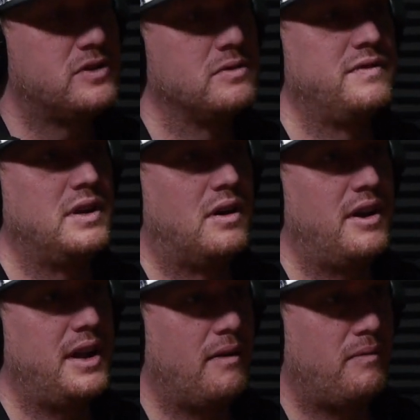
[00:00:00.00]
something
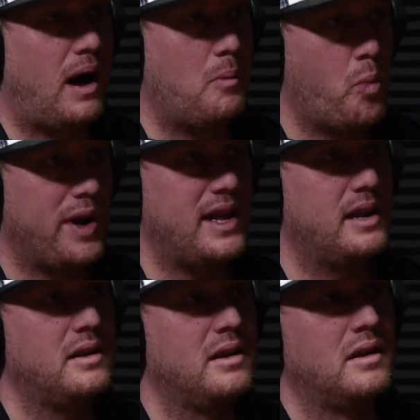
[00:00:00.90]
already. I'm
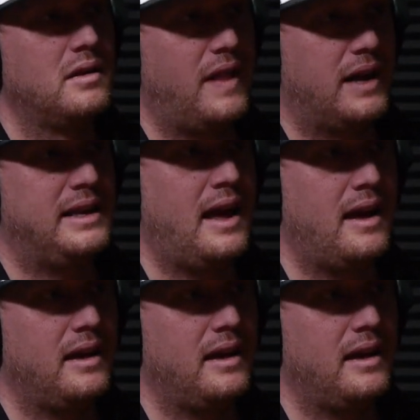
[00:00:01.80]
winning that day.